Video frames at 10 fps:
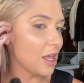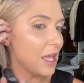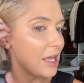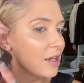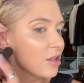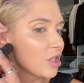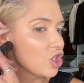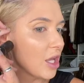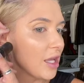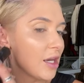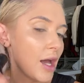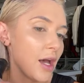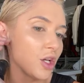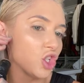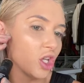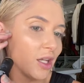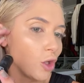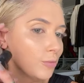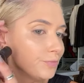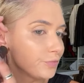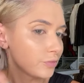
in the shade uh, Chenille.